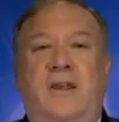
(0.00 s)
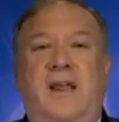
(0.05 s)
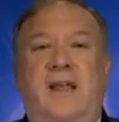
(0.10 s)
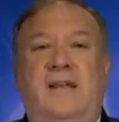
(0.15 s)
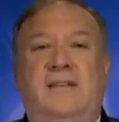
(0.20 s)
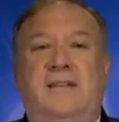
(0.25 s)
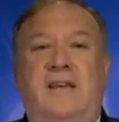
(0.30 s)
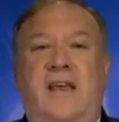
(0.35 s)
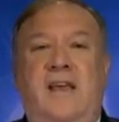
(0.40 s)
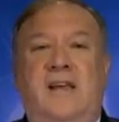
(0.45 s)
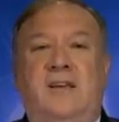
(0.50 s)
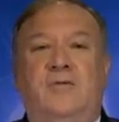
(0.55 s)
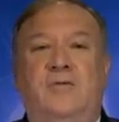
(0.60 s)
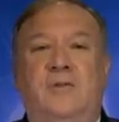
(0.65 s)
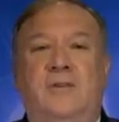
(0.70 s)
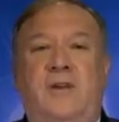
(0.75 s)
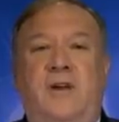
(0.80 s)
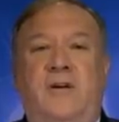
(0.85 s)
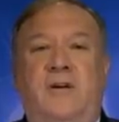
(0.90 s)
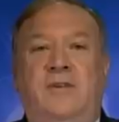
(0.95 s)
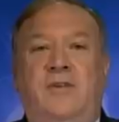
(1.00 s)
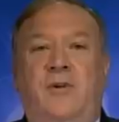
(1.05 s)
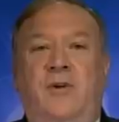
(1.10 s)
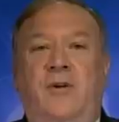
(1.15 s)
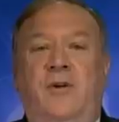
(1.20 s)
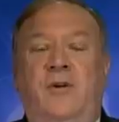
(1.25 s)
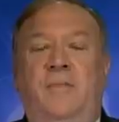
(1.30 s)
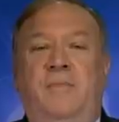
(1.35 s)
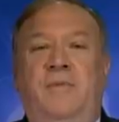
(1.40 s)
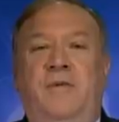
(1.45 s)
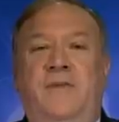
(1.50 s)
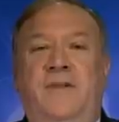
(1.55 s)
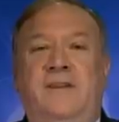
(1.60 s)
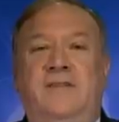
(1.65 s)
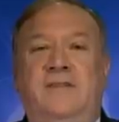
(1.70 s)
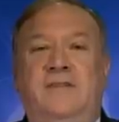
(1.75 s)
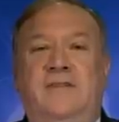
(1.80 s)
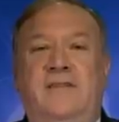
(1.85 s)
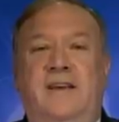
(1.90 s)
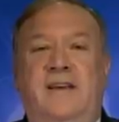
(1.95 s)
It has extraterritorial
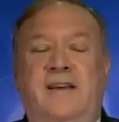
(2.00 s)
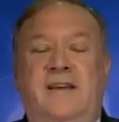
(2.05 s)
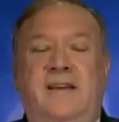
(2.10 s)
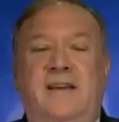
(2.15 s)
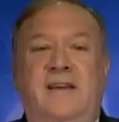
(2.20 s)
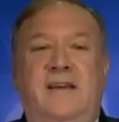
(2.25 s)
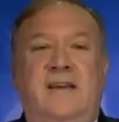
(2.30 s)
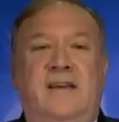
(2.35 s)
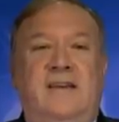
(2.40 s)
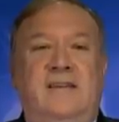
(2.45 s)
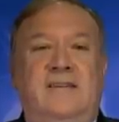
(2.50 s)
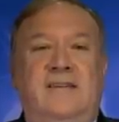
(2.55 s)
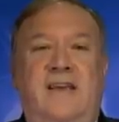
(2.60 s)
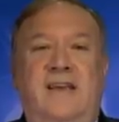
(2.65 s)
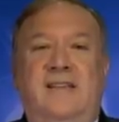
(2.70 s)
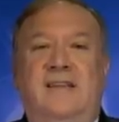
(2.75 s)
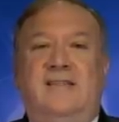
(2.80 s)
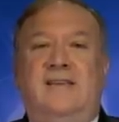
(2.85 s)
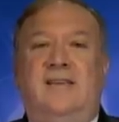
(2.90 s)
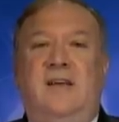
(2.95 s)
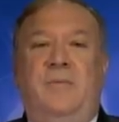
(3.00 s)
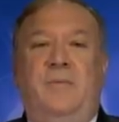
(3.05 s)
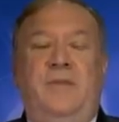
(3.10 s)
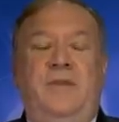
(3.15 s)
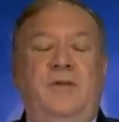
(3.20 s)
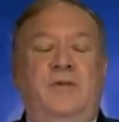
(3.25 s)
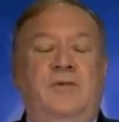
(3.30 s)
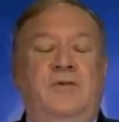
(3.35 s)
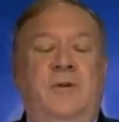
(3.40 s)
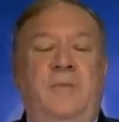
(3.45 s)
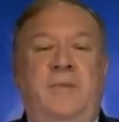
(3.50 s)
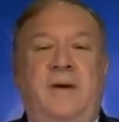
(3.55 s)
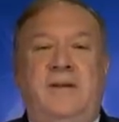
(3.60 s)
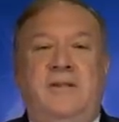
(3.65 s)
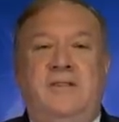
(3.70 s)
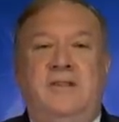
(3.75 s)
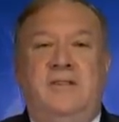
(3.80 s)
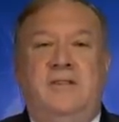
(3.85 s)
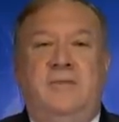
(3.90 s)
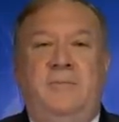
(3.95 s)
provisions in it, saying that someone who so
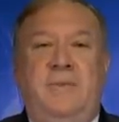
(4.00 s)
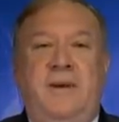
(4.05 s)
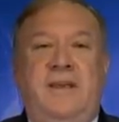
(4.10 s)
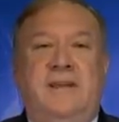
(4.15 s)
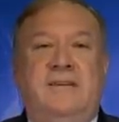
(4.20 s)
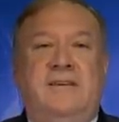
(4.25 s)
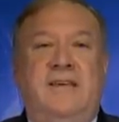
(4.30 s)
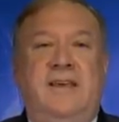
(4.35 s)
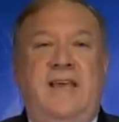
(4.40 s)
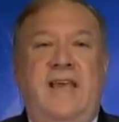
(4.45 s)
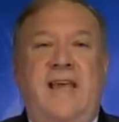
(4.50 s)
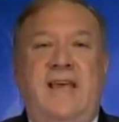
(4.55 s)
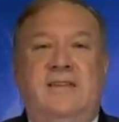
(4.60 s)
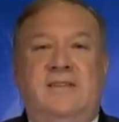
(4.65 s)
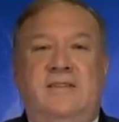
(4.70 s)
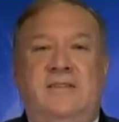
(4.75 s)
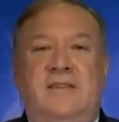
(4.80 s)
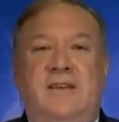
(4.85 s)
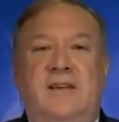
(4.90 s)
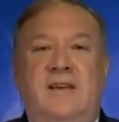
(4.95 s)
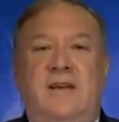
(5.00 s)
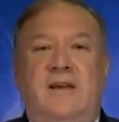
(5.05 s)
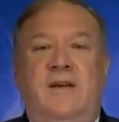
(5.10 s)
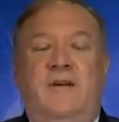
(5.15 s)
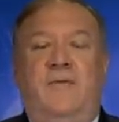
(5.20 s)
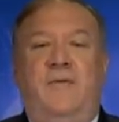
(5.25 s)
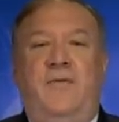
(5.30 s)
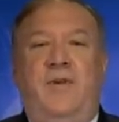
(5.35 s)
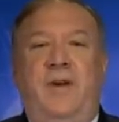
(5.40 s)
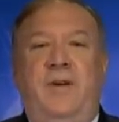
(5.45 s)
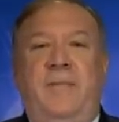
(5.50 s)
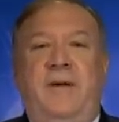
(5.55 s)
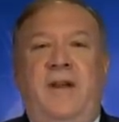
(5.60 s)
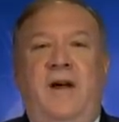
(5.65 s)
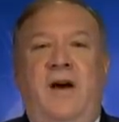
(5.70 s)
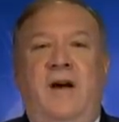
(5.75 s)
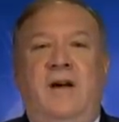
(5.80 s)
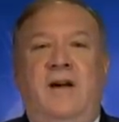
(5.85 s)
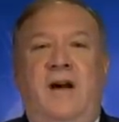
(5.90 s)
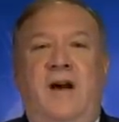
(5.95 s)
much as speaks against freedom in
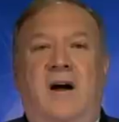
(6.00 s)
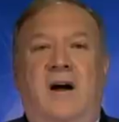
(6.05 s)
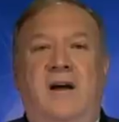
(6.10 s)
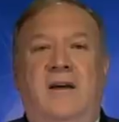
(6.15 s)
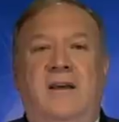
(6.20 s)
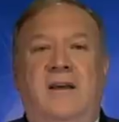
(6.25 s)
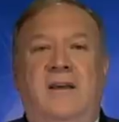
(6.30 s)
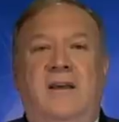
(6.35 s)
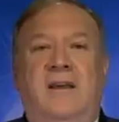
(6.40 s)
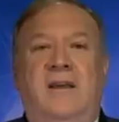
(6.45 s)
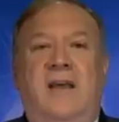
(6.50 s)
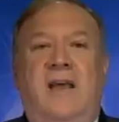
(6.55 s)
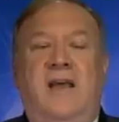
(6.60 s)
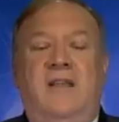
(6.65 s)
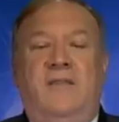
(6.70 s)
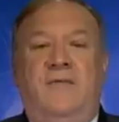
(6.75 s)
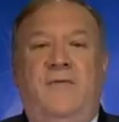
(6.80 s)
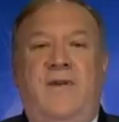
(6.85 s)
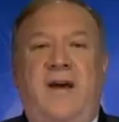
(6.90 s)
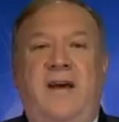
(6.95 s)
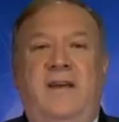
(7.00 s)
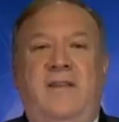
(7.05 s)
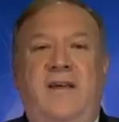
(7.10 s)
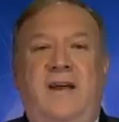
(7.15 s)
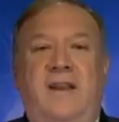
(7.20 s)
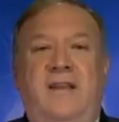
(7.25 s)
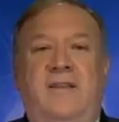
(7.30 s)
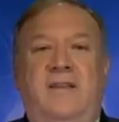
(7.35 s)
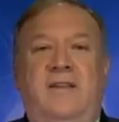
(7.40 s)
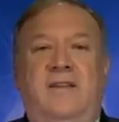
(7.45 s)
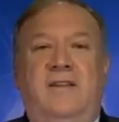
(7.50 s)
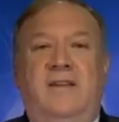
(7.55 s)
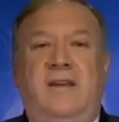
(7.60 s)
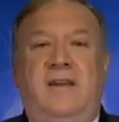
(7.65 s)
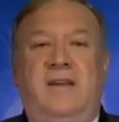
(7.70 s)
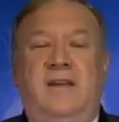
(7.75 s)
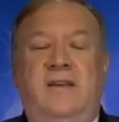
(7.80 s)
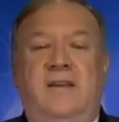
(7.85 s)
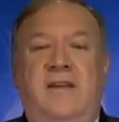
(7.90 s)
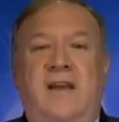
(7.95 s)
Hong Kong has violated
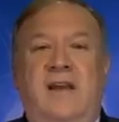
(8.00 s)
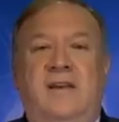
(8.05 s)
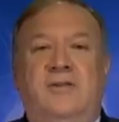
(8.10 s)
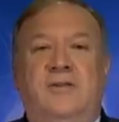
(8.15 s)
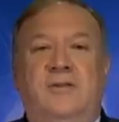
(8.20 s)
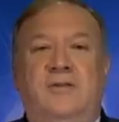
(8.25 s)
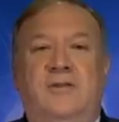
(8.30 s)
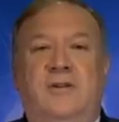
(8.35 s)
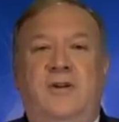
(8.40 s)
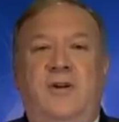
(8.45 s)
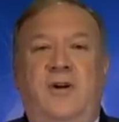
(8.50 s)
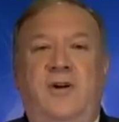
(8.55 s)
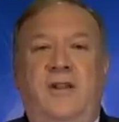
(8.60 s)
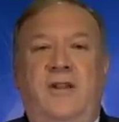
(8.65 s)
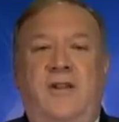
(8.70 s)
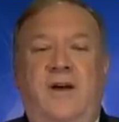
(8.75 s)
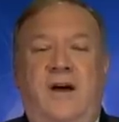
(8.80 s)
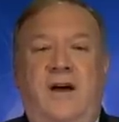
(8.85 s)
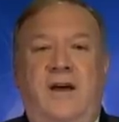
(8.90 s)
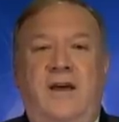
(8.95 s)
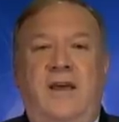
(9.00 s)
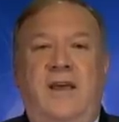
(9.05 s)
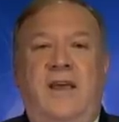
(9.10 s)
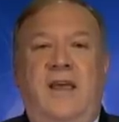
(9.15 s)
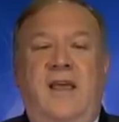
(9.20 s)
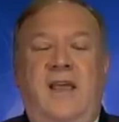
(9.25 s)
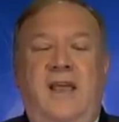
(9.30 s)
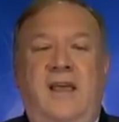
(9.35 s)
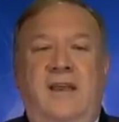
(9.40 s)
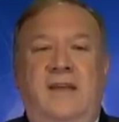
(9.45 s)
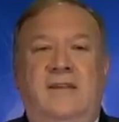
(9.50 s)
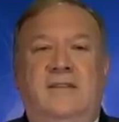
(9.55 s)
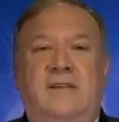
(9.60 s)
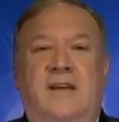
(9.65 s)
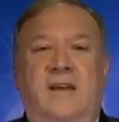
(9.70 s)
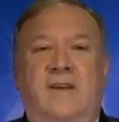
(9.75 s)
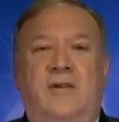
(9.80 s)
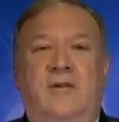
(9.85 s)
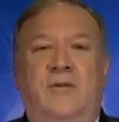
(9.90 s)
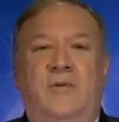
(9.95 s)
the national security law and is
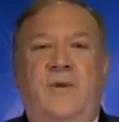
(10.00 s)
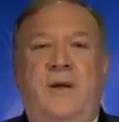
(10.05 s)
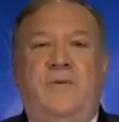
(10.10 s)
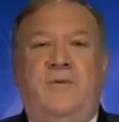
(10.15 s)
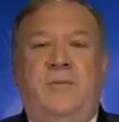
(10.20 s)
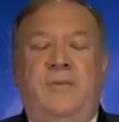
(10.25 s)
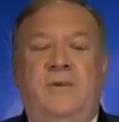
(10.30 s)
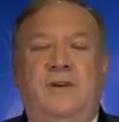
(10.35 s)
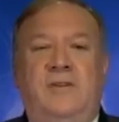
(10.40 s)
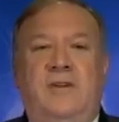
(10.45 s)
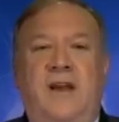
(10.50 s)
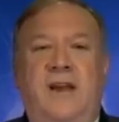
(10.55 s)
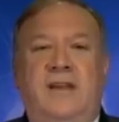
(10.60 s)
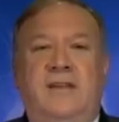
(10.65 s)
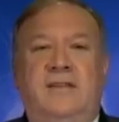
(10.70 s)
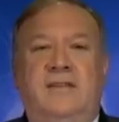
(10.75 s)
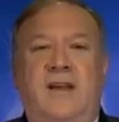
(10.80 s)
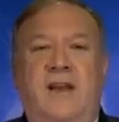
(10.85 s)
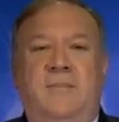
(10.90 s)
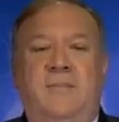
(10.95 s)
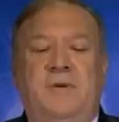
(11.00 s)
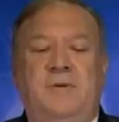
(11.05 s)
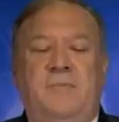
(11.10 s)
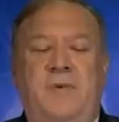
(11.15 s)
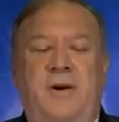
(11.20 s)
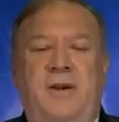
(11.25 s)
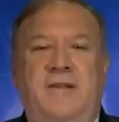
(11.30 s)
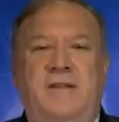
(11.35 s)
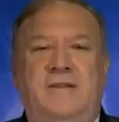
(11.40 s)
under threat from the Chinese Communist Party.